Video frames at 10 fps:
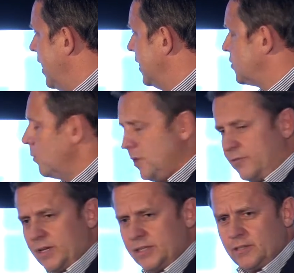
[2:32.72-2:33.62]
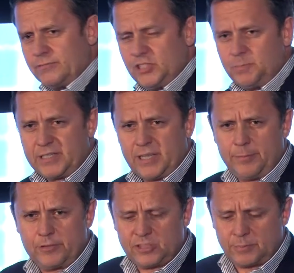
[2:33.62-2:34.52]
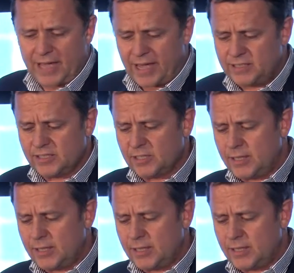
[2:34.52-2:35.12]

And so what I've done is I've just picked up on some cases,